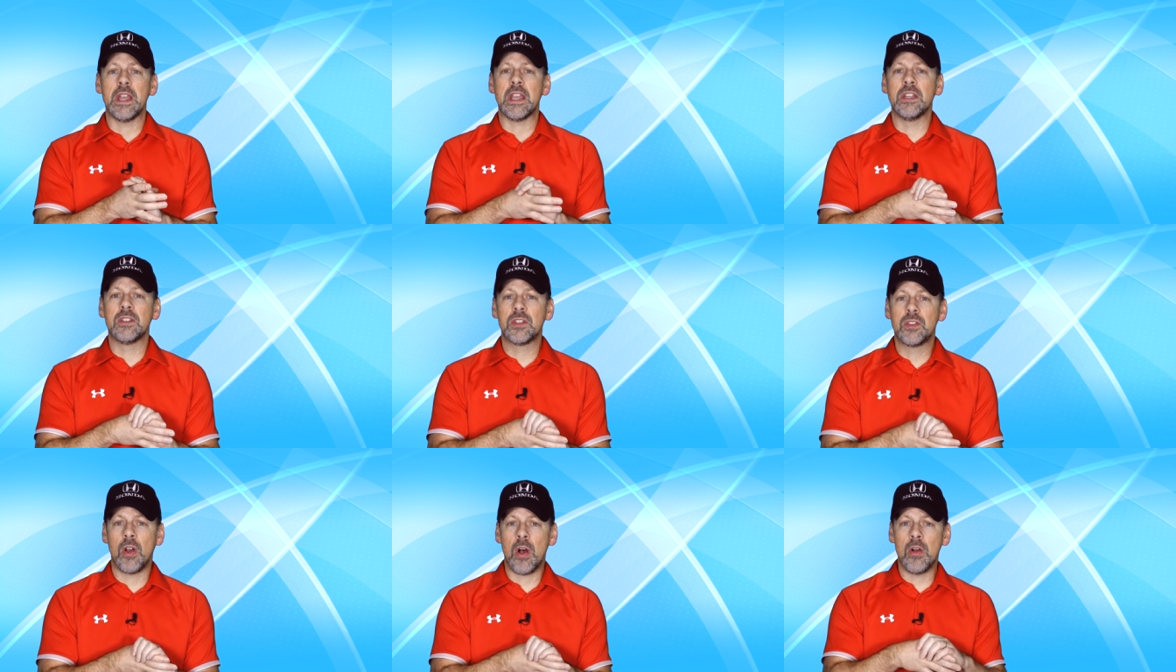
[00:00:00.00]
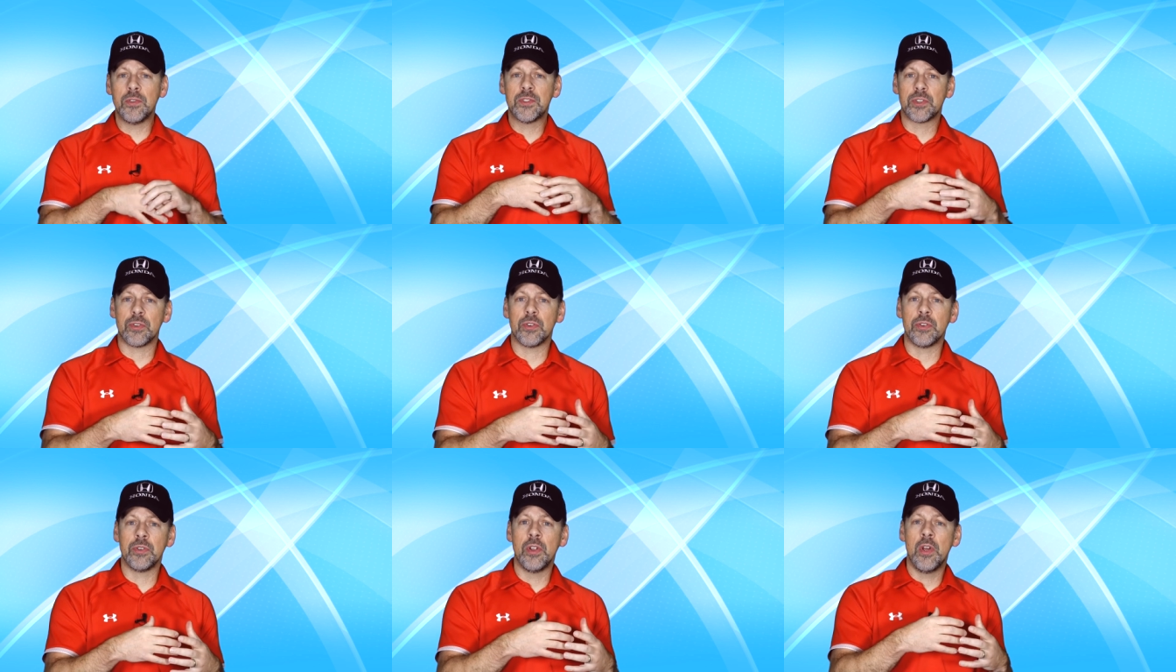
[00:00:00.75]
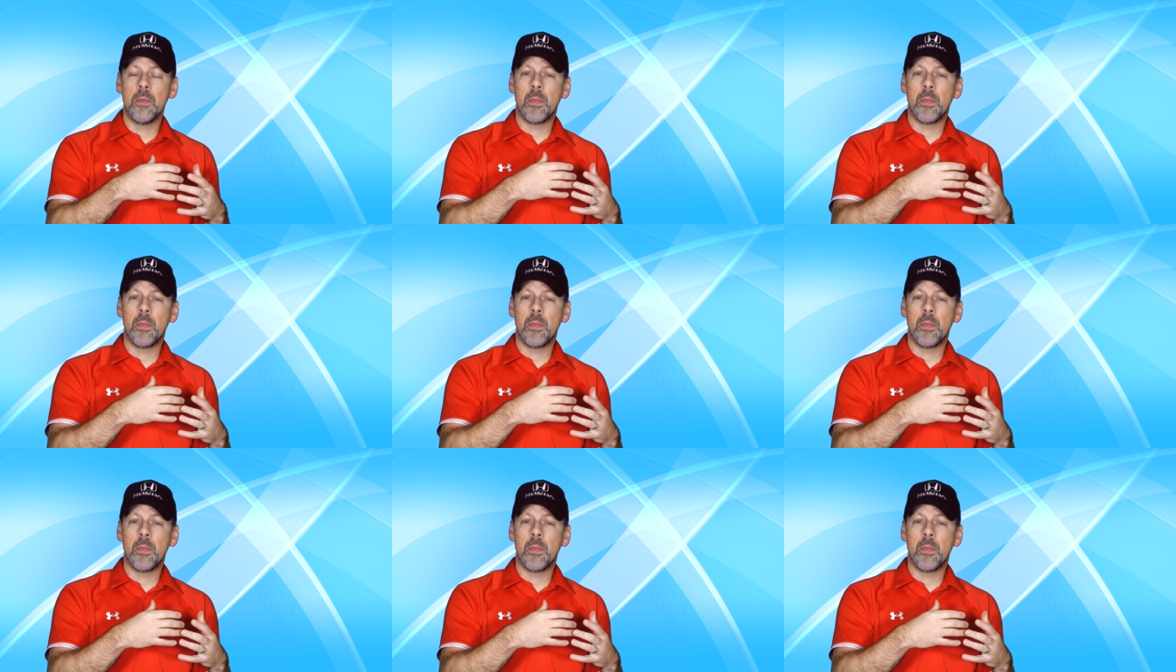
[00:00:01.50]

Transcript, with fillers: install certain